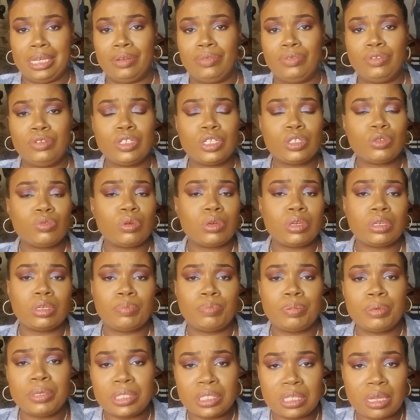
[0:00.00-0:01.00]
If you just want to
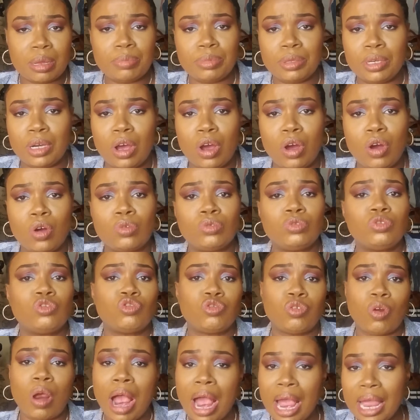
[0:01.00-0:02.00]
put something on,
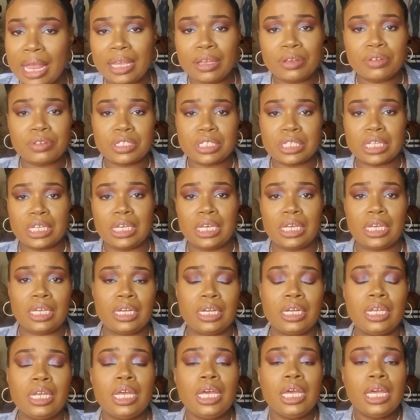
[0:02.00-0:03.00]
dry your
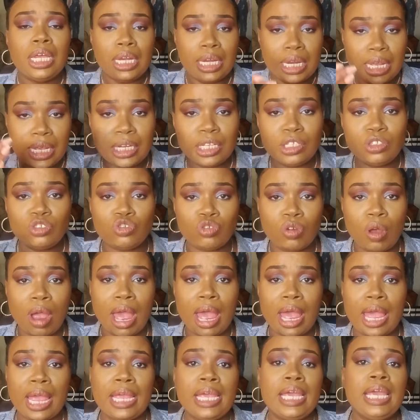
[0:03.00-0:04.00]
skin, let it
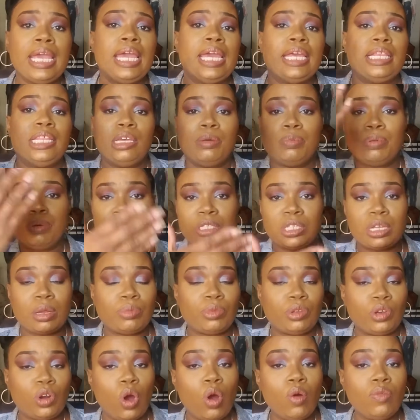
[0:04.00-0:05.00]
dry, and then put
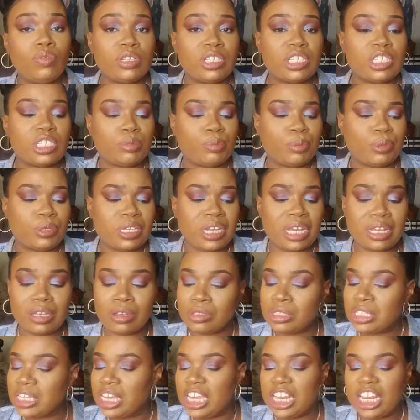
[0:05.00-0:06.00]
something over just to protect
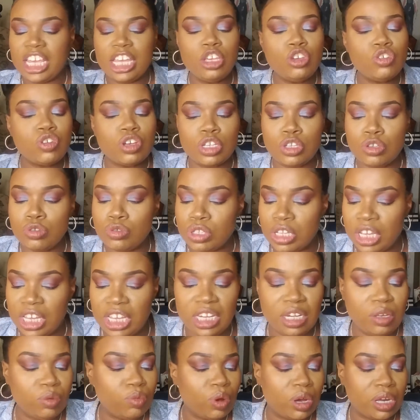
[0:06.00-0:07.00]
your skin, you can use
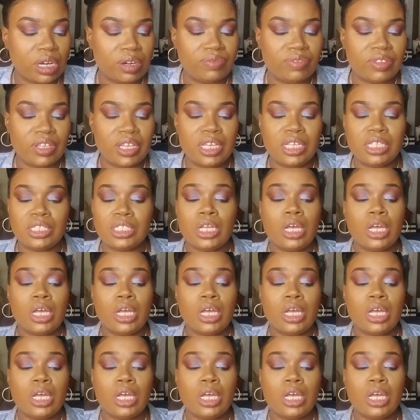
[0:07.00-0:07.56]
any one of these.